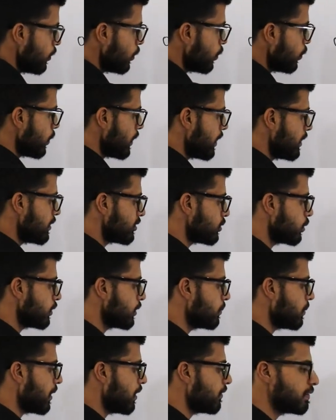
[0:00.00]
2 raised to
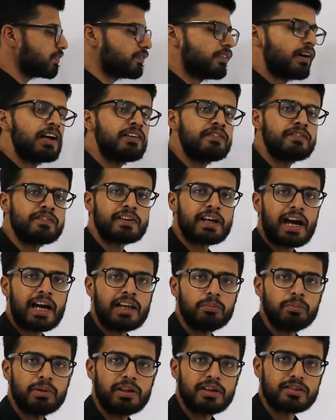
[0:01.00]
the power 5
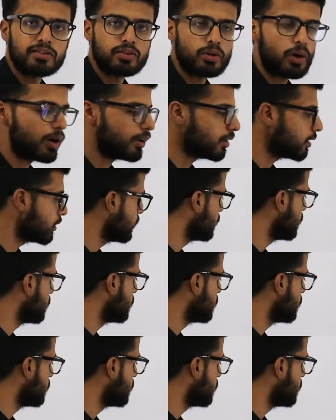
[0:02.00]
can be resolved